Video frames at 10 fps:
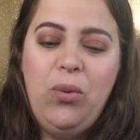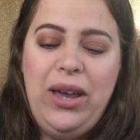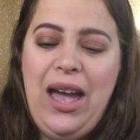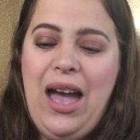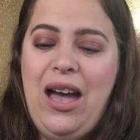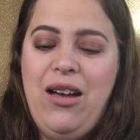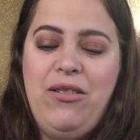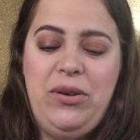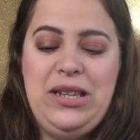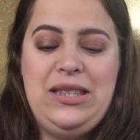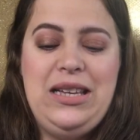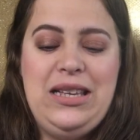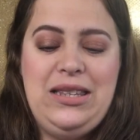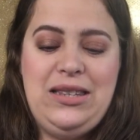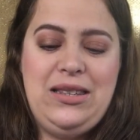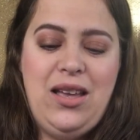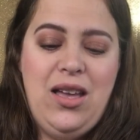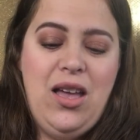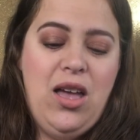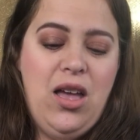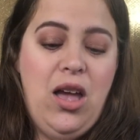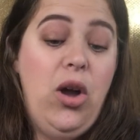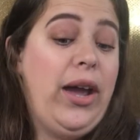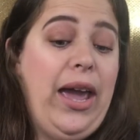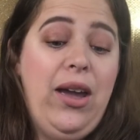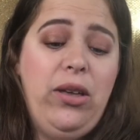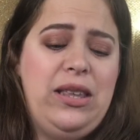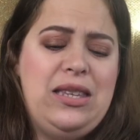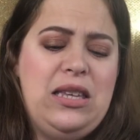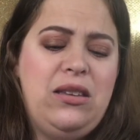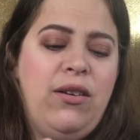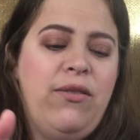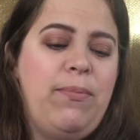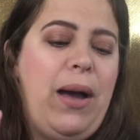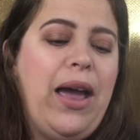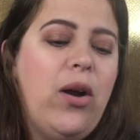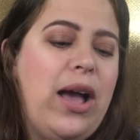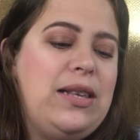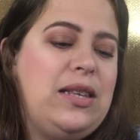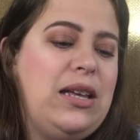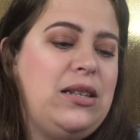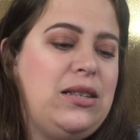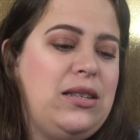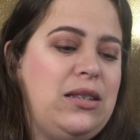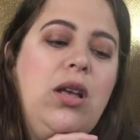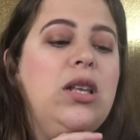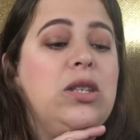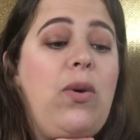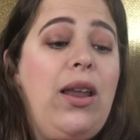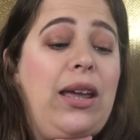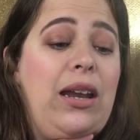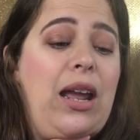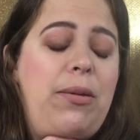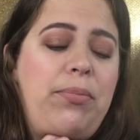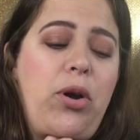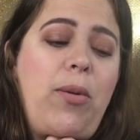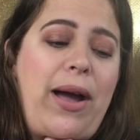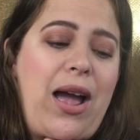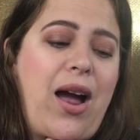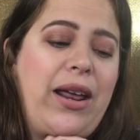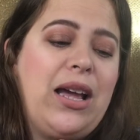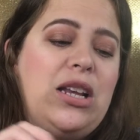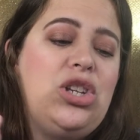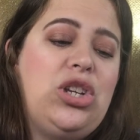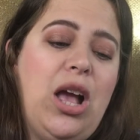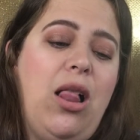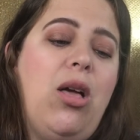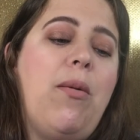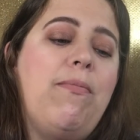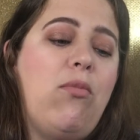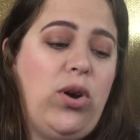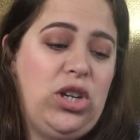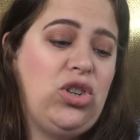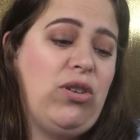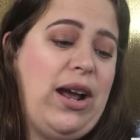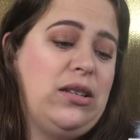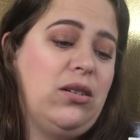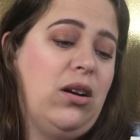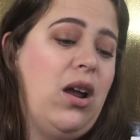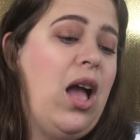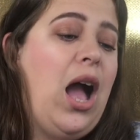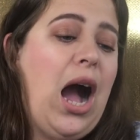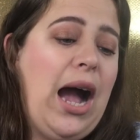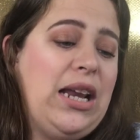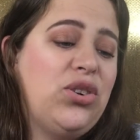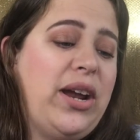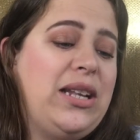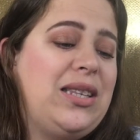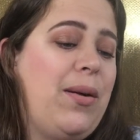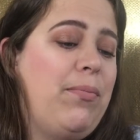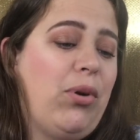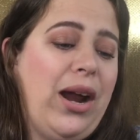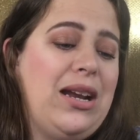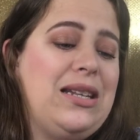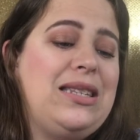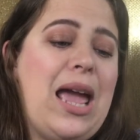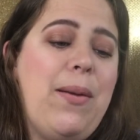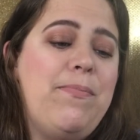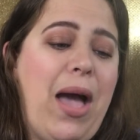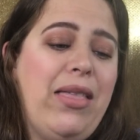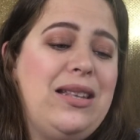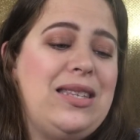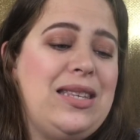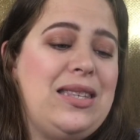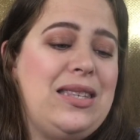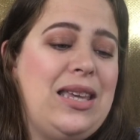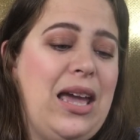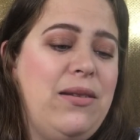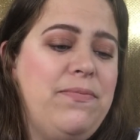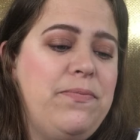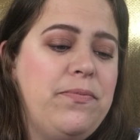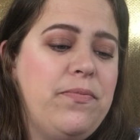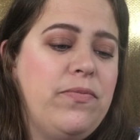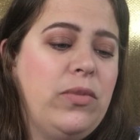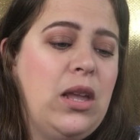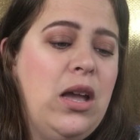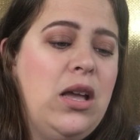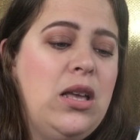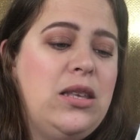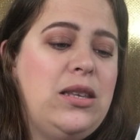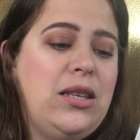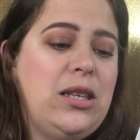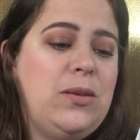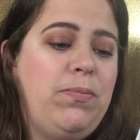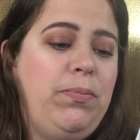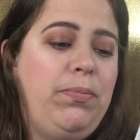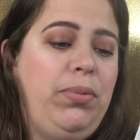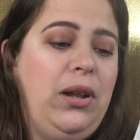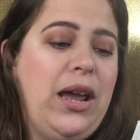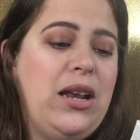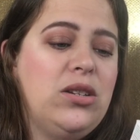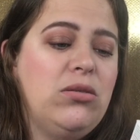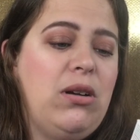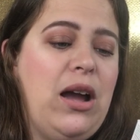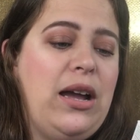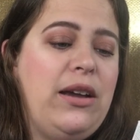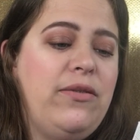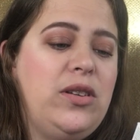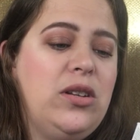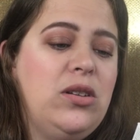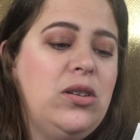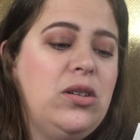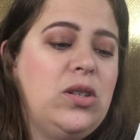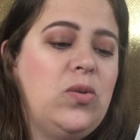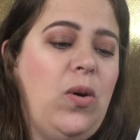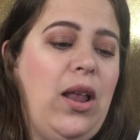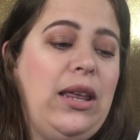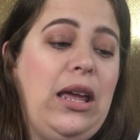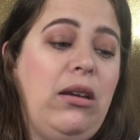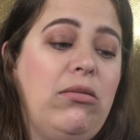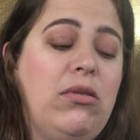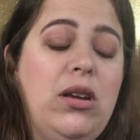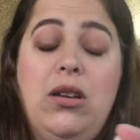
we have, what is this? Okay, this is Biossance Squalene and Probiotic Gel Moisturizer. Hydrates, brightens, and balances skin. Says it's plant derived squalene.